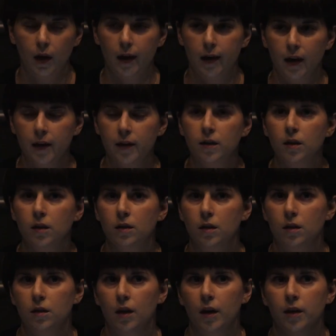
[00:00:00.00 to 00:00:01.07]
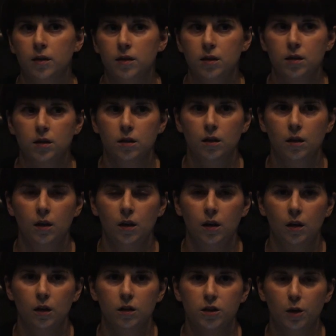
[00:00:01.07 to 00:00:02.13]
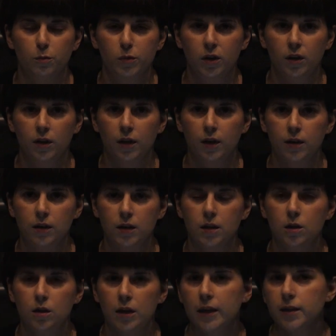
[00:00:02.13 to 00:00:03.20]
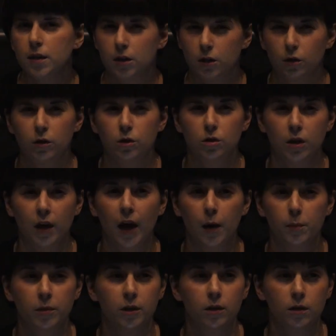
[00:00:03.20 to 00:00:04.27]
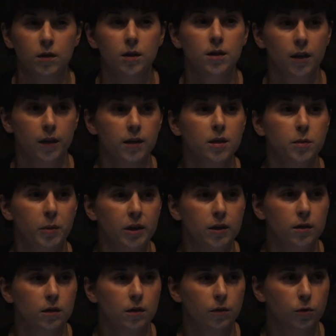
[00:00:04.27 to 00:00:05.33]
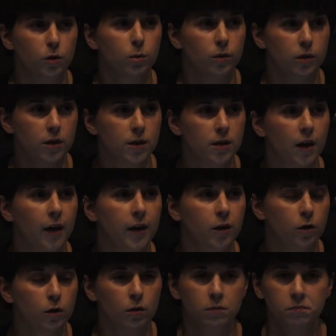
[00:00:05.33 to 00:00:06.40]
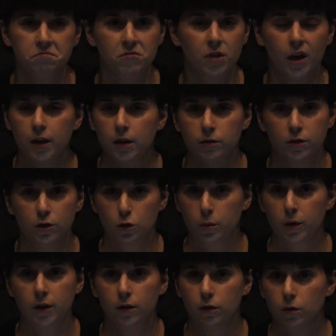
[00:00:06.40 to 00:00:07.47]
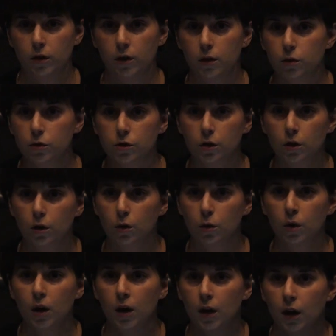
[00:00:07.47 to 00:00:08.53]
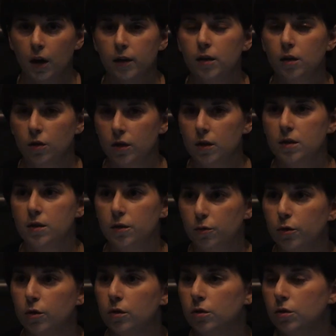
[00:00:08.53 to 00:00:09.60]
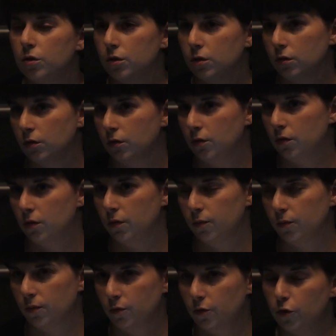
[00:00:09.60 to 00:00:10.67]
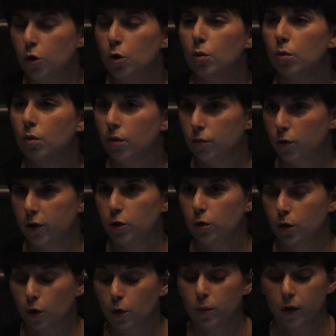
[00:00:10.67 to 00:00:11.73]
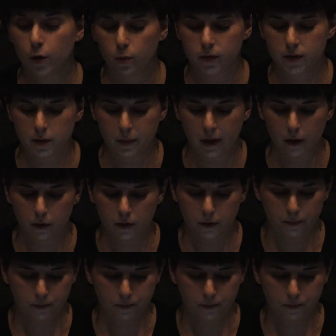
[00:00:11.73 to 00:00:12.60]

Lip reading: And I think that that's something that didn't necessarily used to happen in the design space. If you were a designer, not even 20, 30 years ago, I think you had a different view of what your career was about.